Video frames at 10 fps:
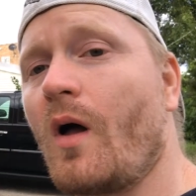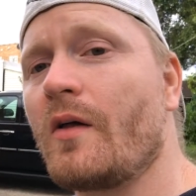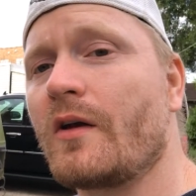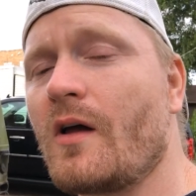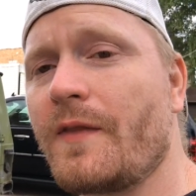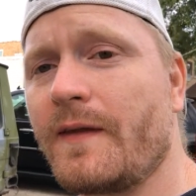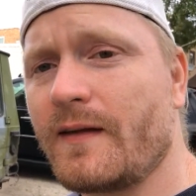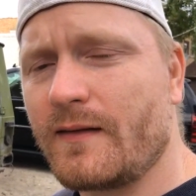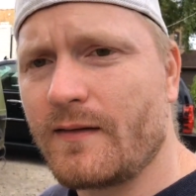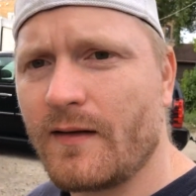all in all, I
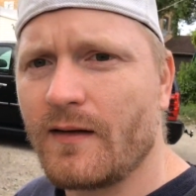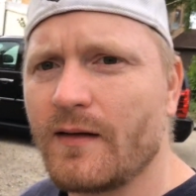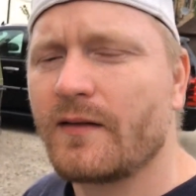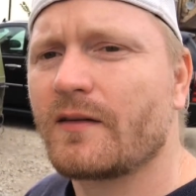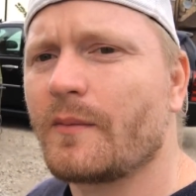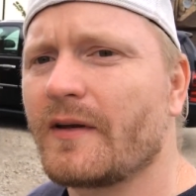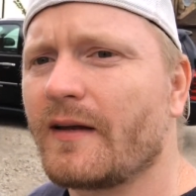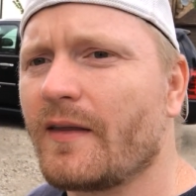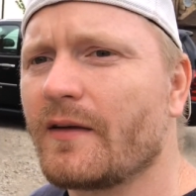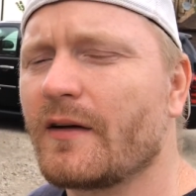think it's
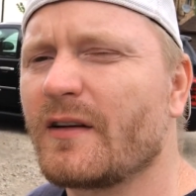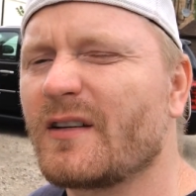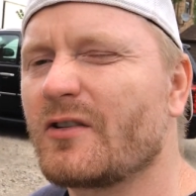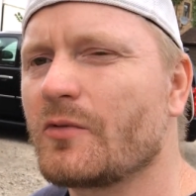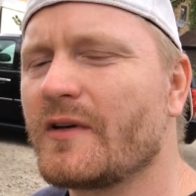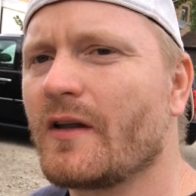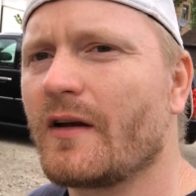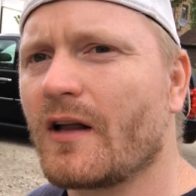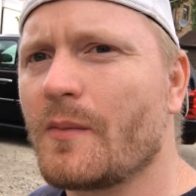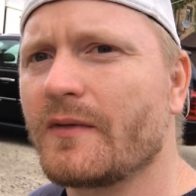coming together. Should be
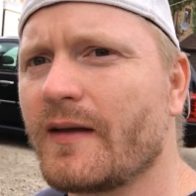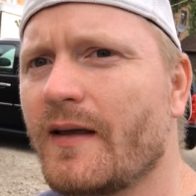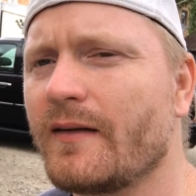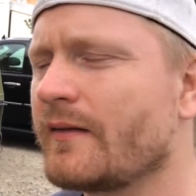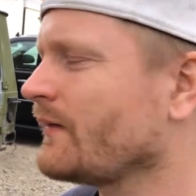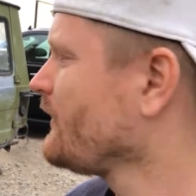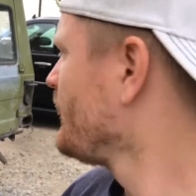done in a couple days.